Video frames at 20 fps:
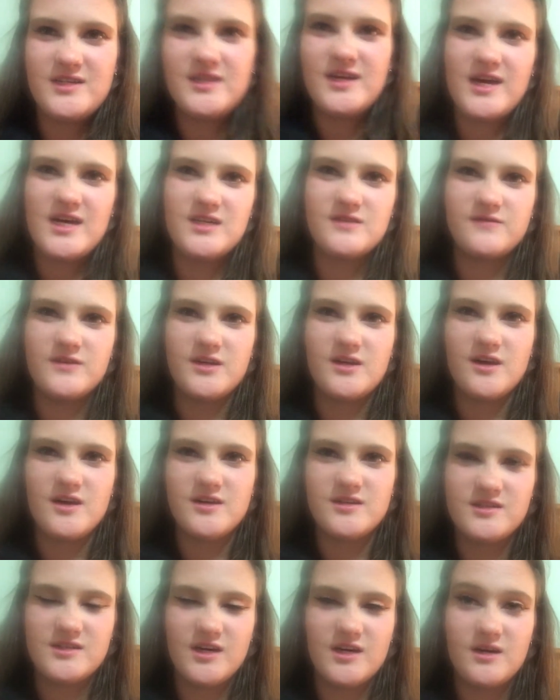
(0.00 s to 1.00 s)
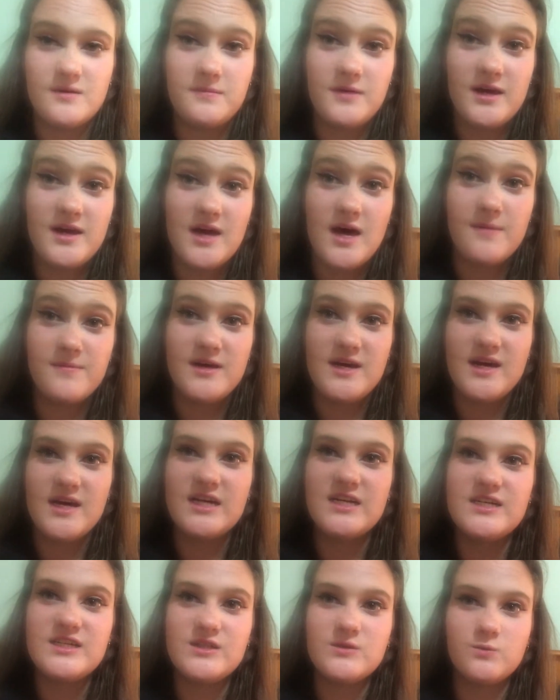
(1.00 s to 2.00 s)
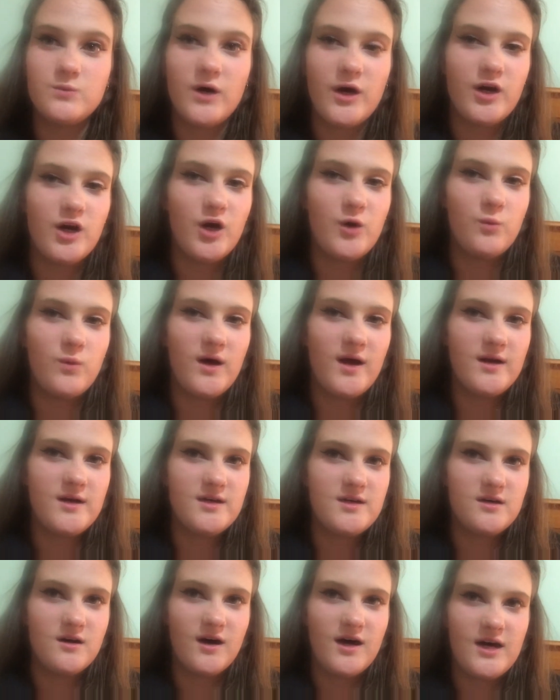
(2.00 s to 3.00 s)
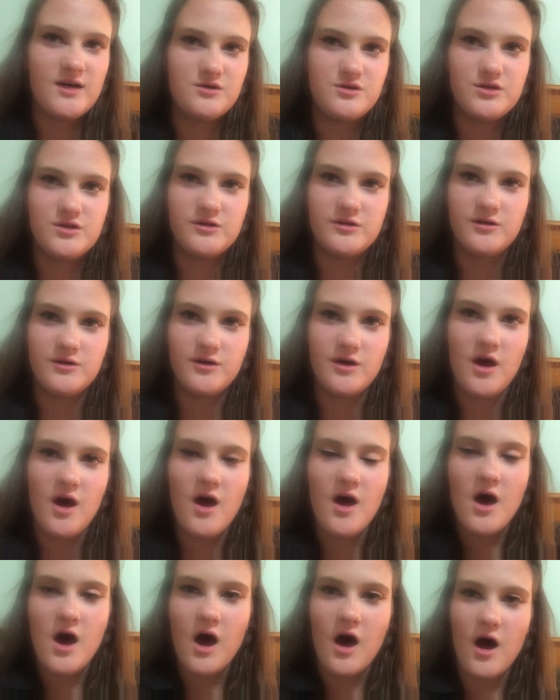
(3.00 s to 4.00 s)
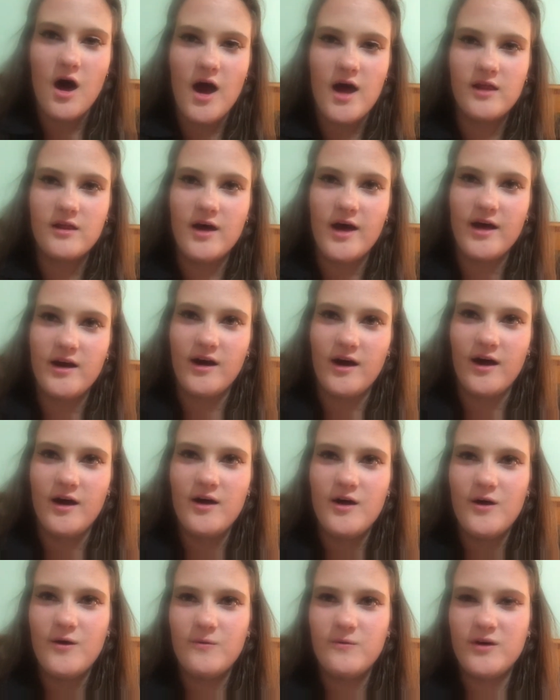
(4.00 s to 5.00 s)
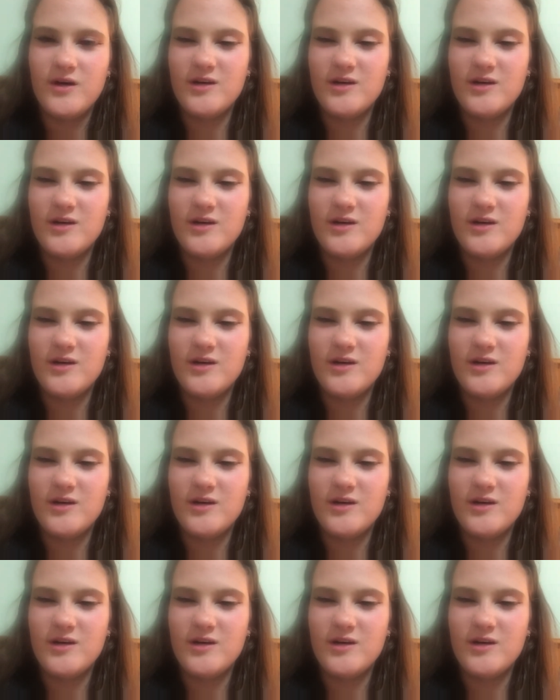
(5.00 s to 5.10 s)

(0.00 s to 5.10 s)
Today's video is going to be a beginner's 101 guide to eyeliner.